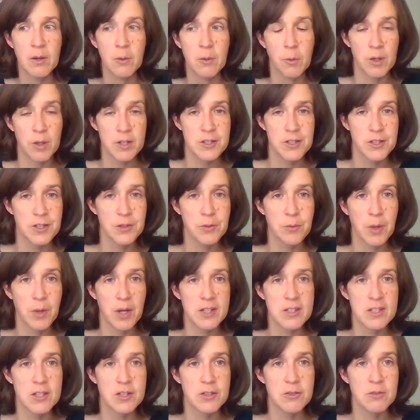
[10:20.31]
What do you
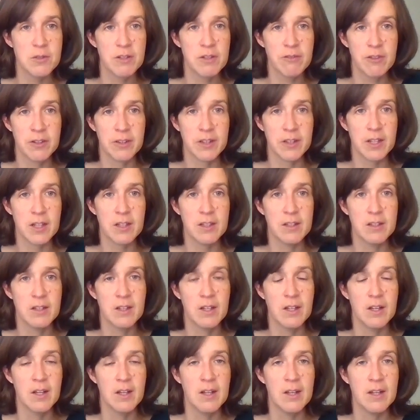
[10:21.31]
want to do differently?
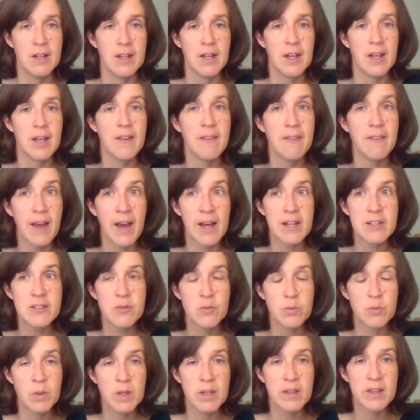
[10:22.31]
And
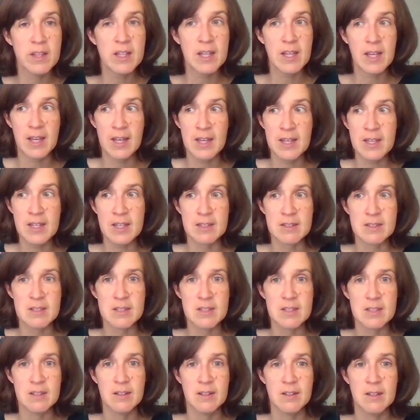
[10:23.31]
that's really
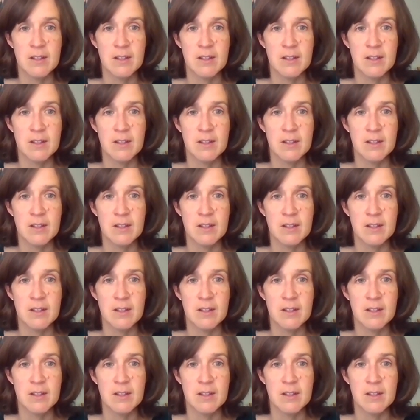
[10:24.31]
it.